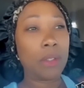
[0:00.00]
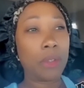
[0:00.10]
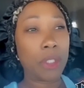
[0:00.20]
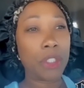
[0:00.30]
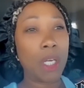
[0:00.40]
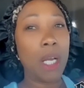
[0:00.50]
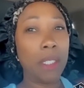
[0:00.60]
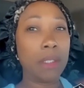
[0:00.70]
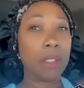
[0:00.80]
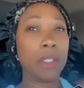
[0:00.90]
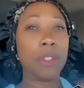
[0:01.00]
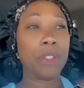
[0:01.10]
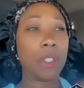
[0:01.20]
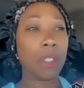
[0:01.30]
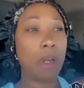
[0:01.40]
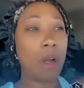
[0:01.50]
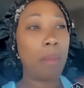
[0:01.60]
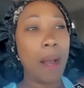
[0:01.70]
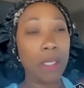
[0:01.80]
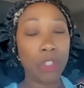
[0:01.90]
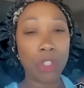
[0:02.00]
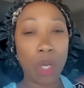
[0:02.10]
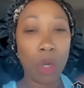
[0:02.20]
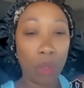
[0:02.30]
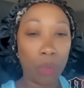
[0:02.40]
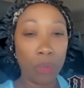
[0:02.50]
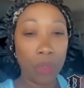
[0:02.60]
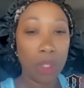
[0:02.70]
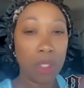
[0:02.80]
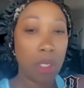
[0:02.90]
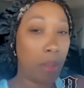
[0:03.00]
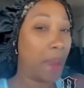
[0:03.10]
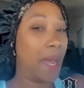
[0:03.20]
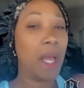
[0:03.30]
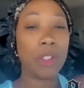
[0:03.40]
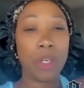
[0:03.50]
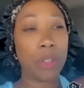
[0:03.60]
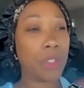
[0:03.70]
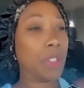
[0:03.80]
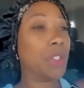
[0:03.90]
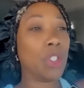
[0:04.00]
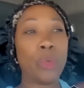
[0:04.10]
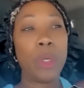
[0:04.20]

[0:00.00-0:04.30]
Chrisean's sister, on my show to bash her sister.